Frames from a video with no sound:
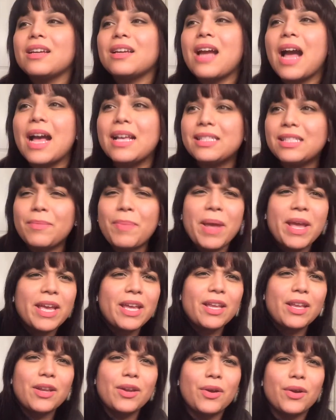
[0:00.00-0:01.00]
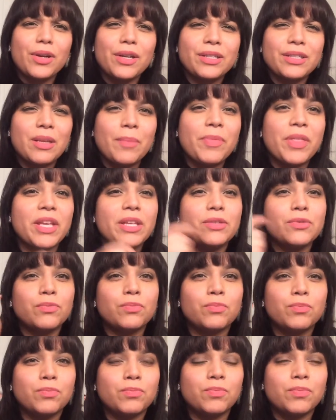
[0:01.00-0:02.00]
constipated or something's
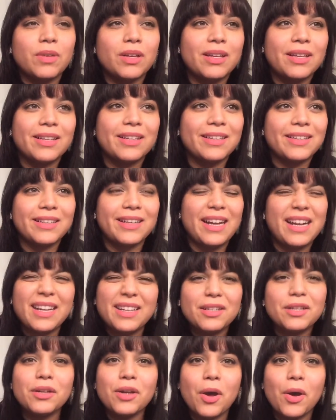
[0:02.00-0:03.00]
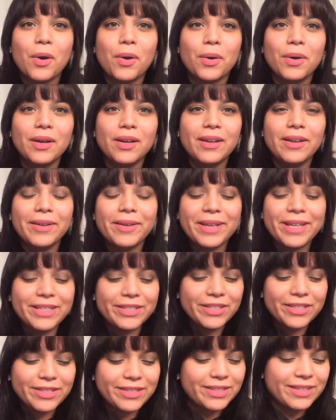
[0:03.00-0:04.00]
I don't know. It
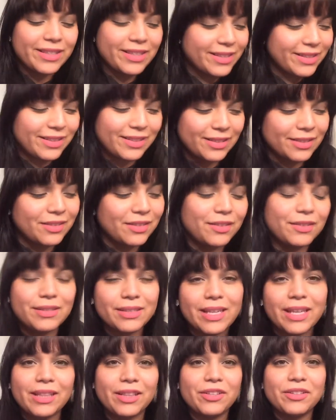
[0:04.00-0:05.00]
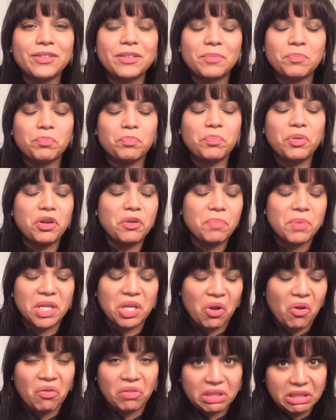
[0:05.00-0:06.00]
just it looks like there's poop in
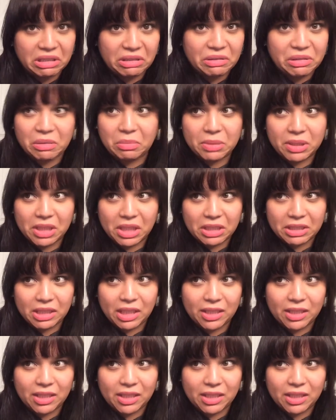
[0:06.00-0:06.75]
a colon or something like